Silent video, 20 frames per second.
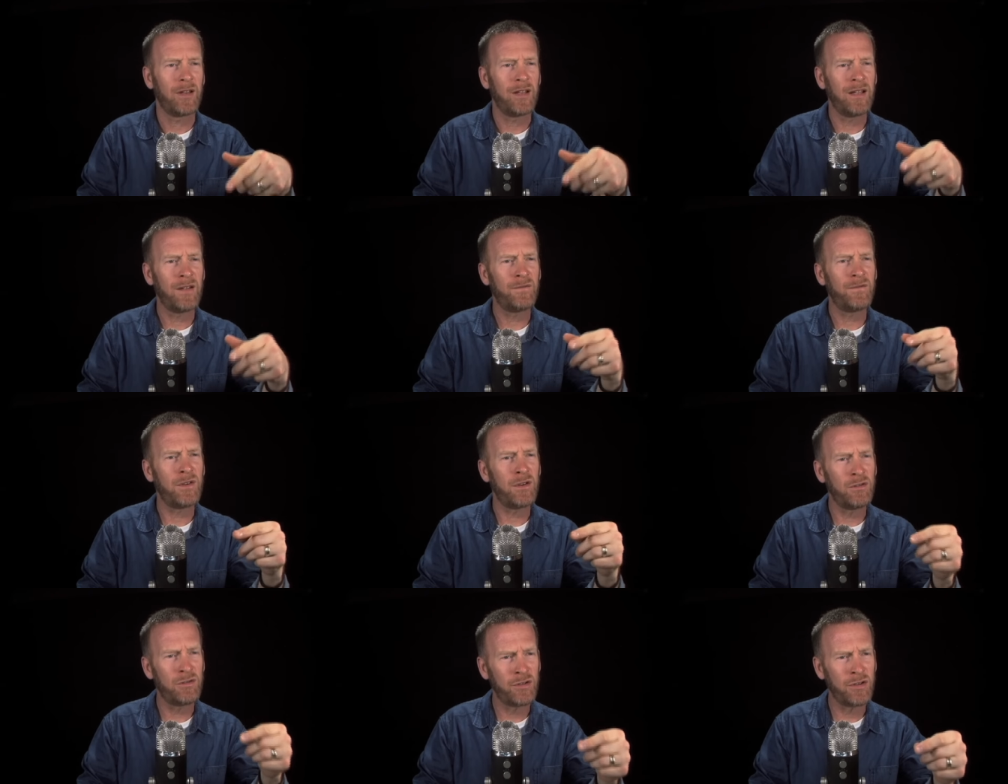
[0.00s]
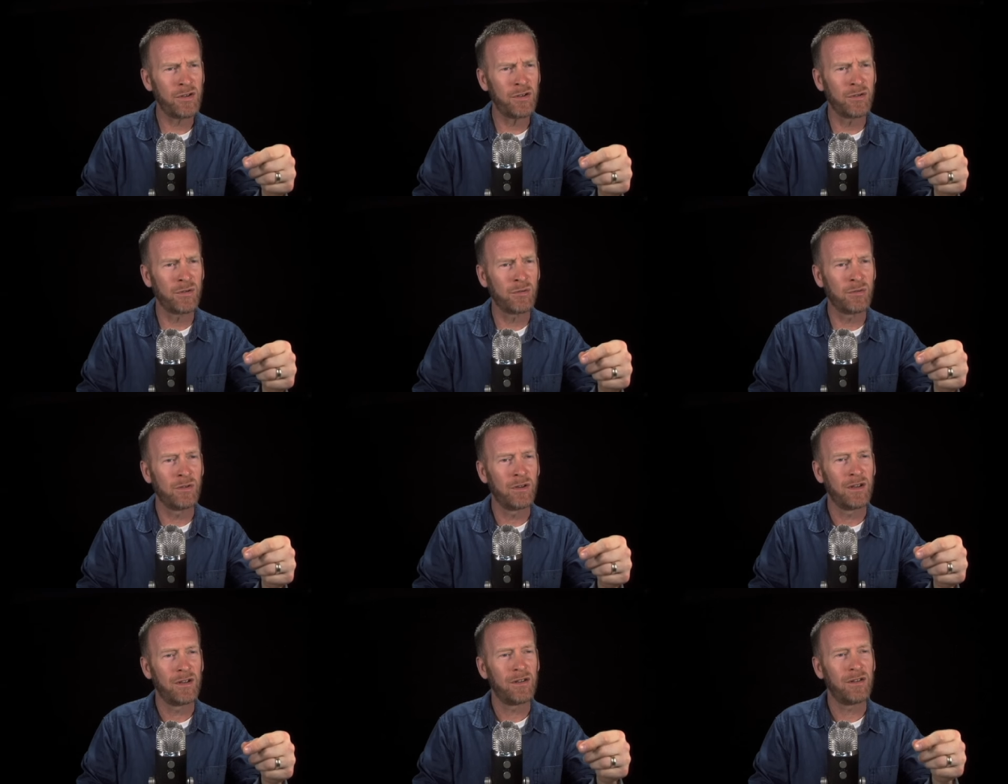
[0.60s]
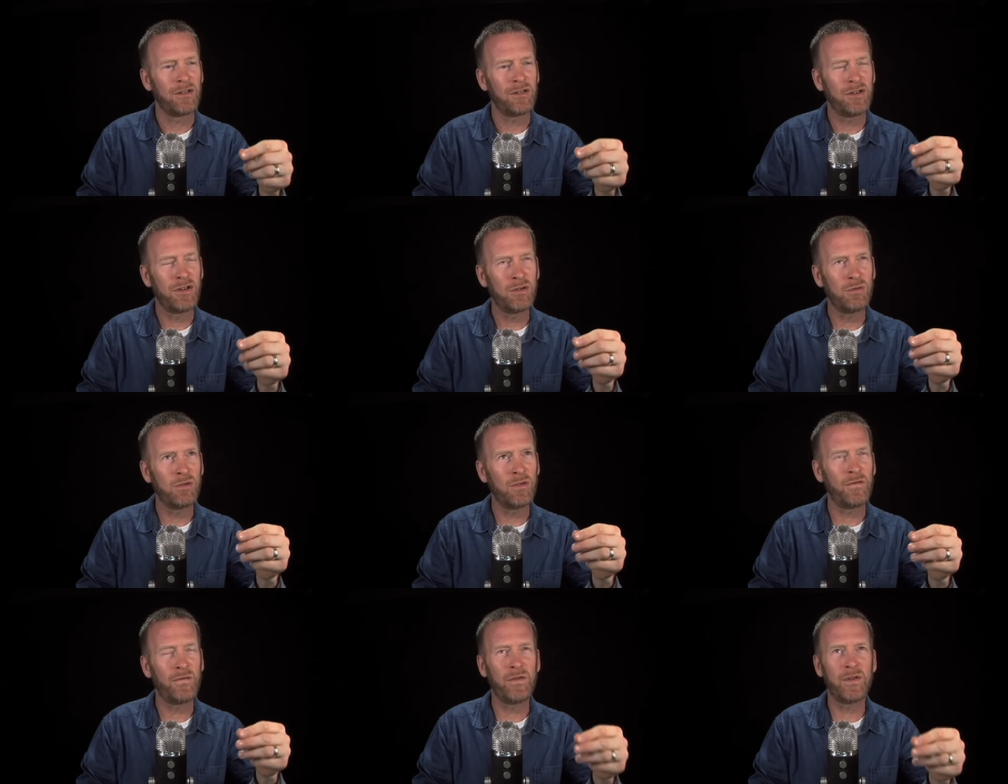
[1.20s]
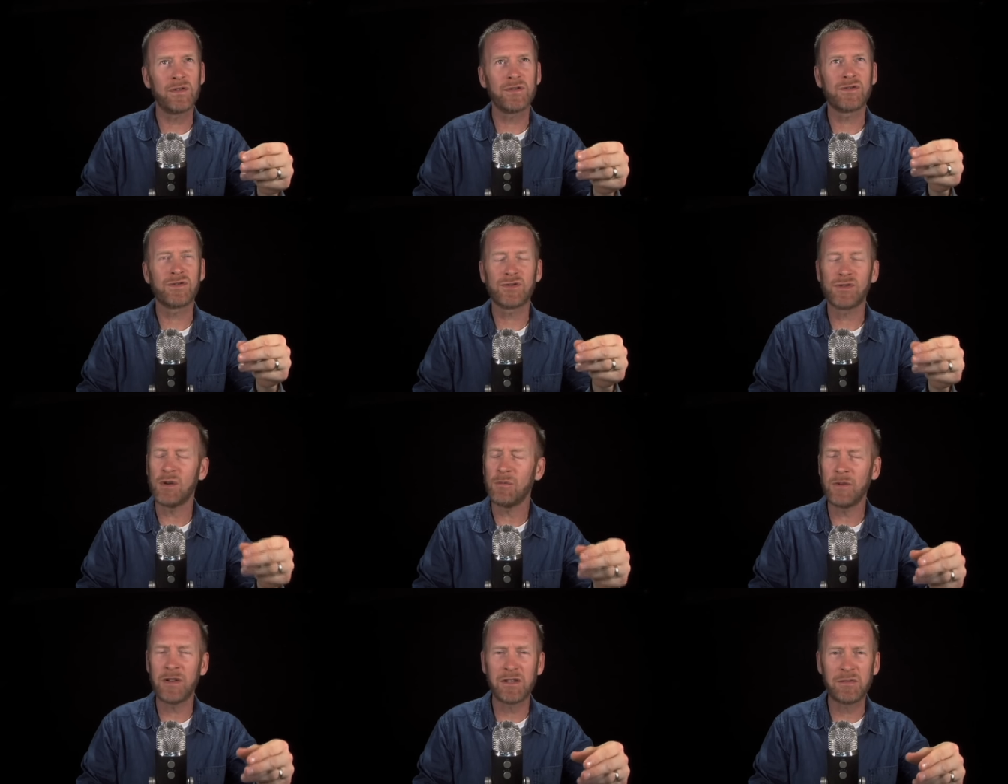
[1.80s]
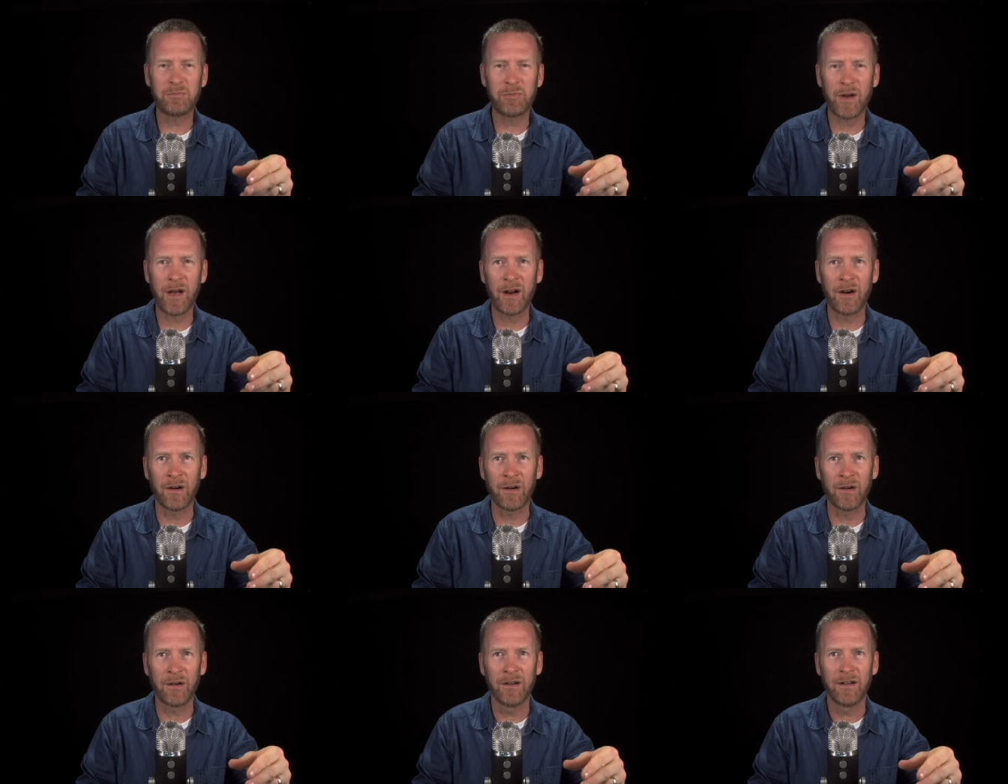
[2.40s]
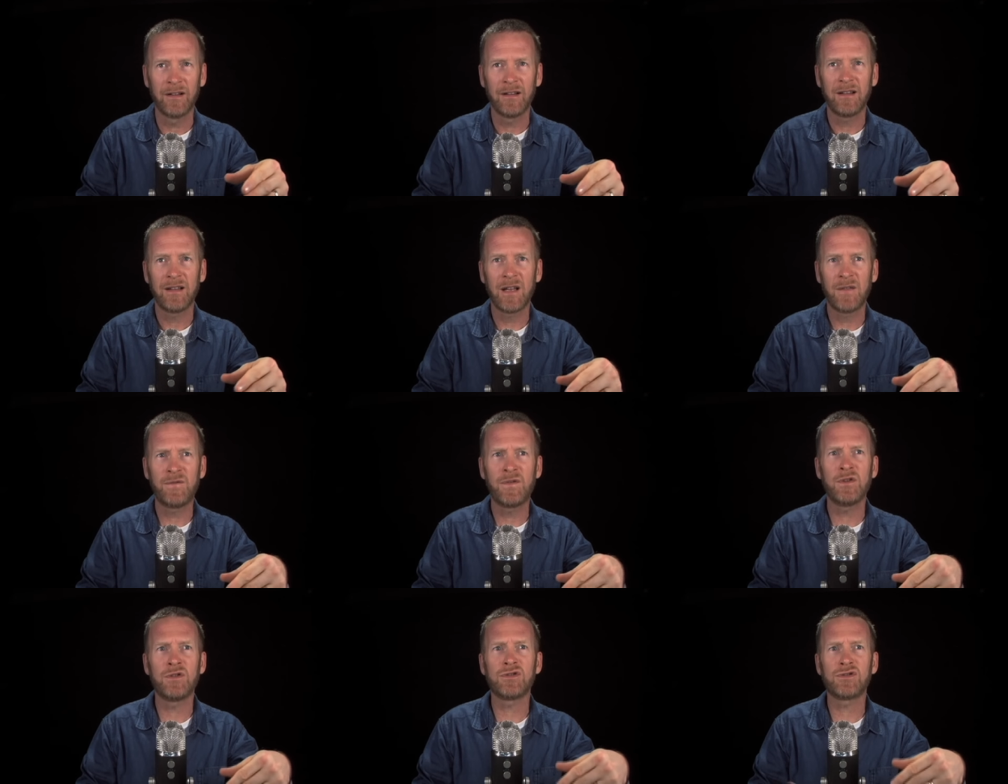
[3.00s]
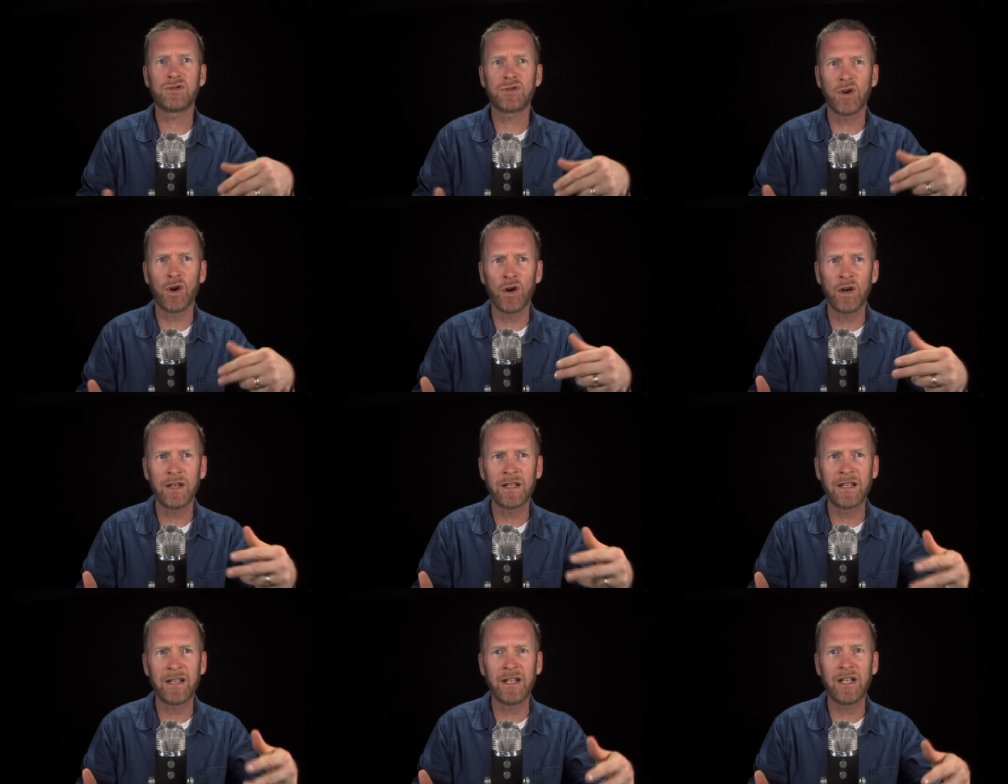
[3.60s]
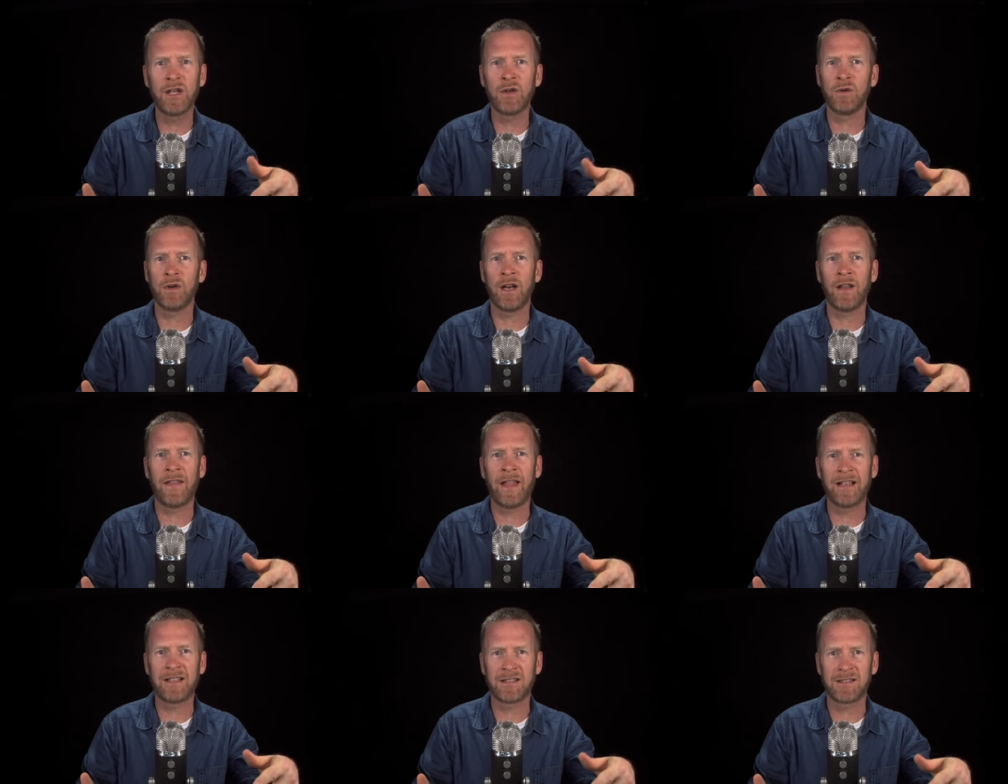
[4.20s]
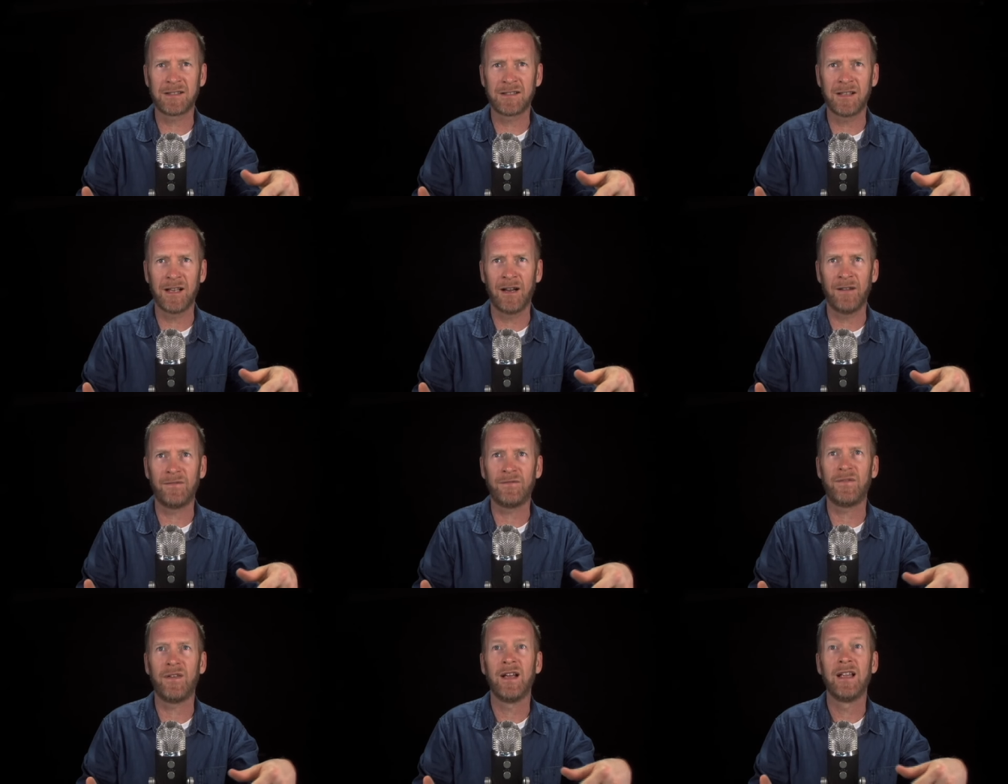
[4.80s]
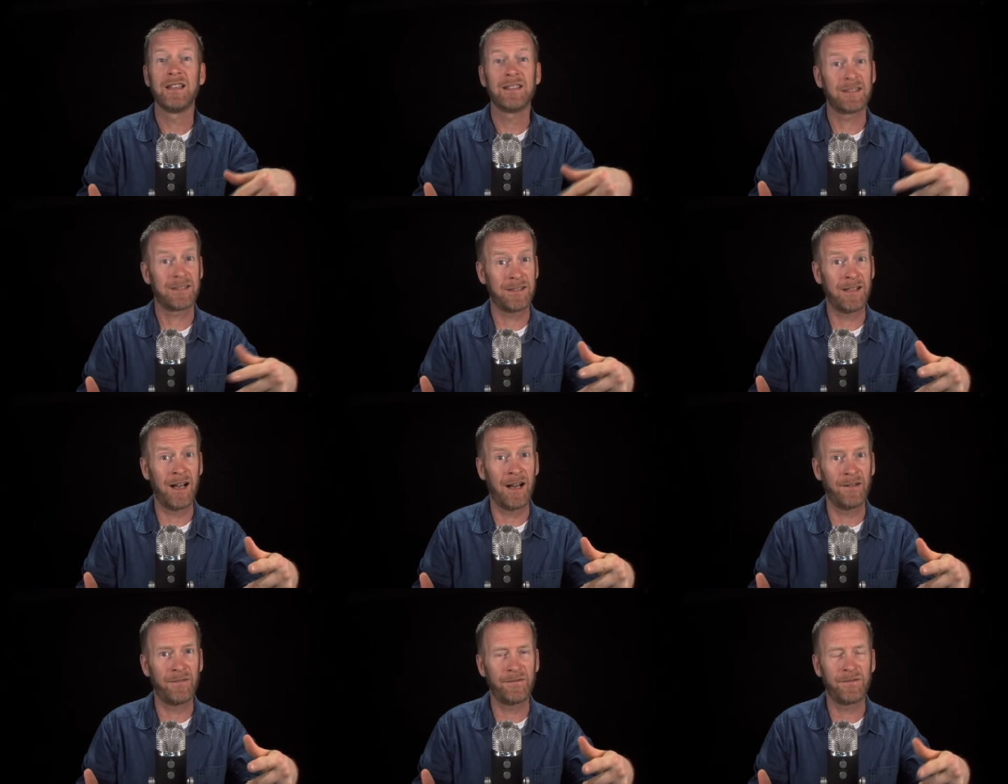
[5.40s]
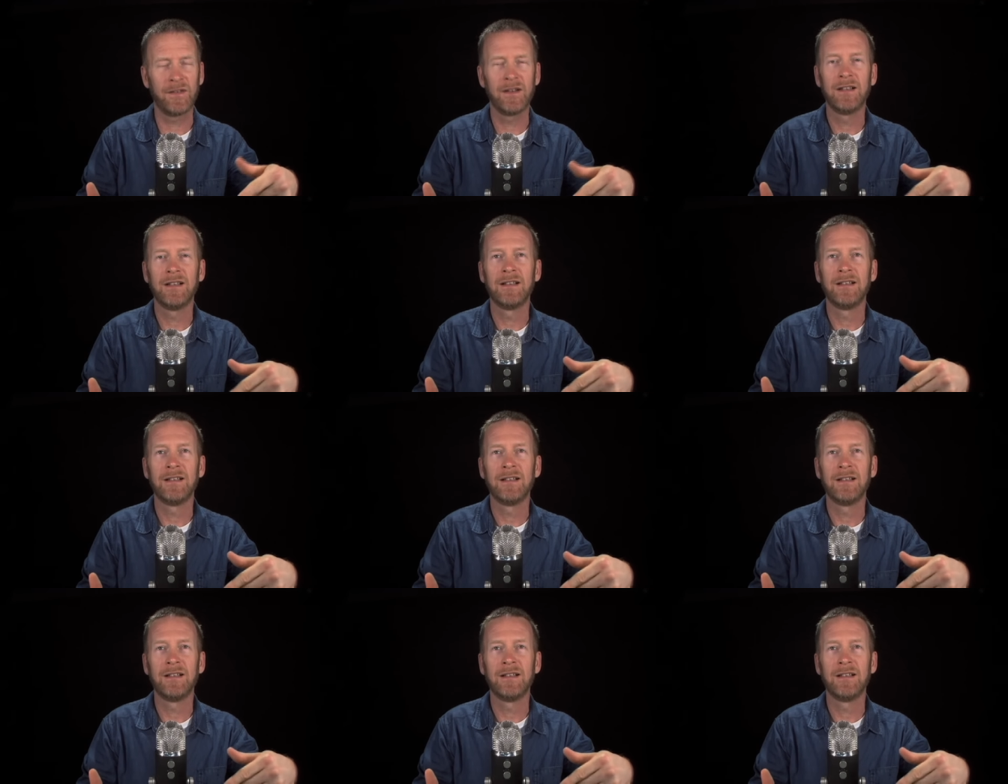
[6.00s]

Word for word: If you do, you will feel so much better if you start getting rid of that stuff, stuff